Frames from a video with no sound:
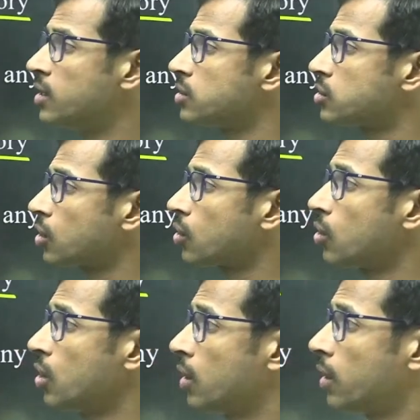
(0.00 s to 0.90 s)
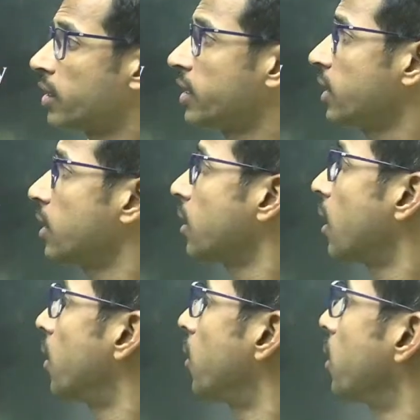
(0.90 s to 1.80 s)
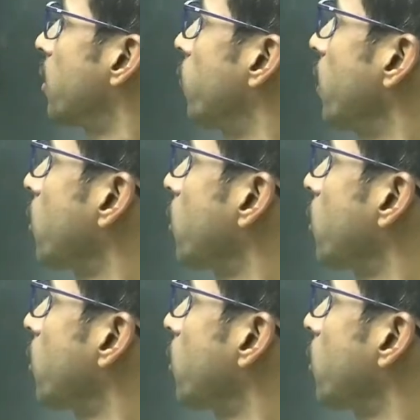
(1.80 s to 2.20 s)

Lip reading: So here we are